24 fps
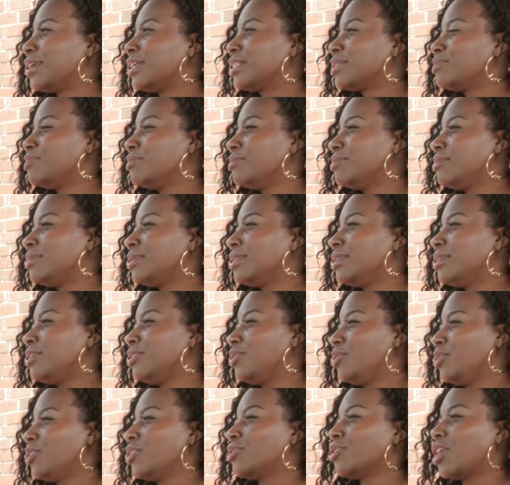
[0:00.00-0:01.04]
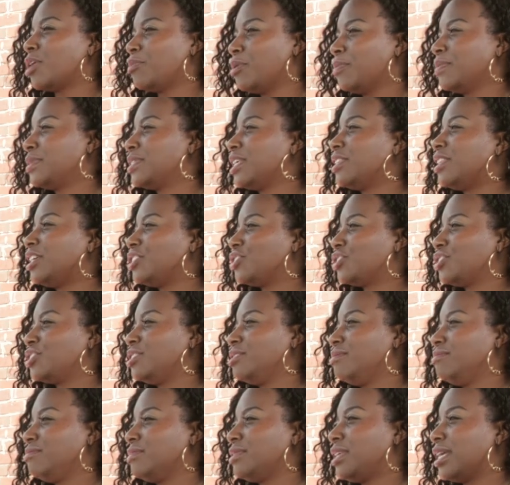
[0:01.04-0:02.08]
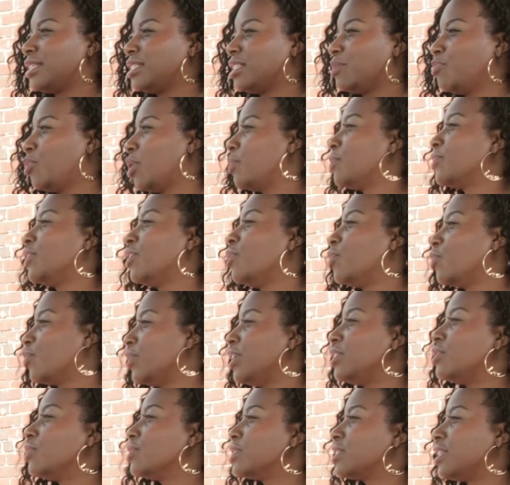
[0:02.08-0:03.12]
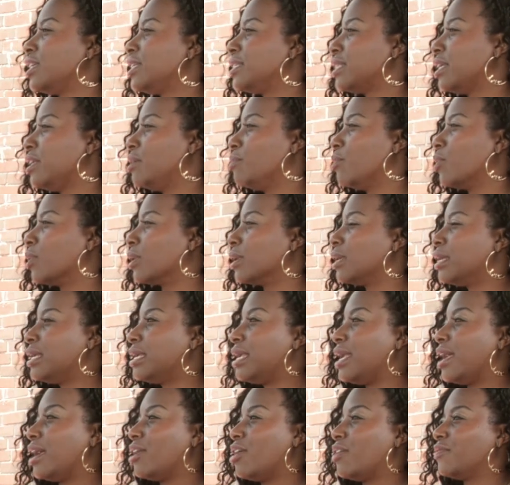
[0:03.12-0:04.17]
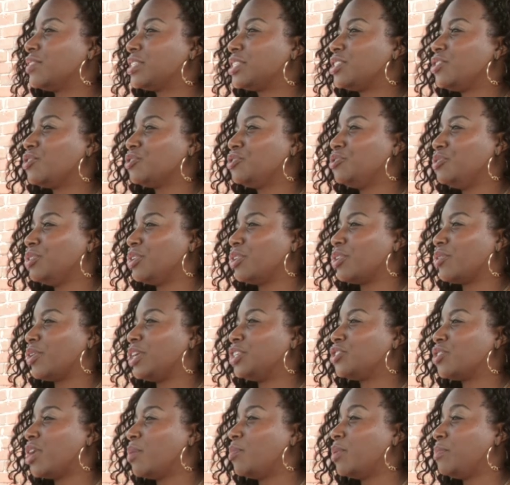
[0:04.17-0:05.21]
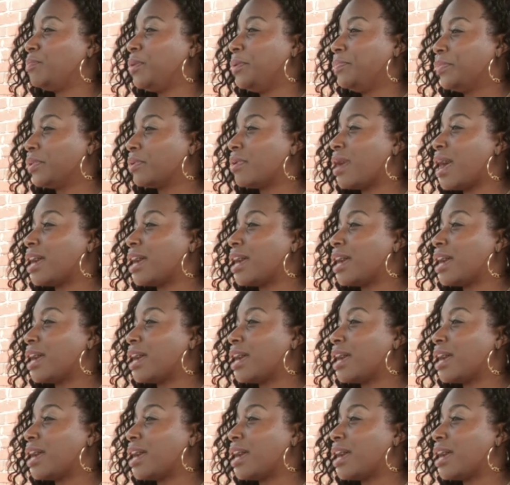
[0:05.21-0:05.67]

Because you hear a lot of people say they just get to the point where they don't read those things anymore. And obviously you're doing a great job when people are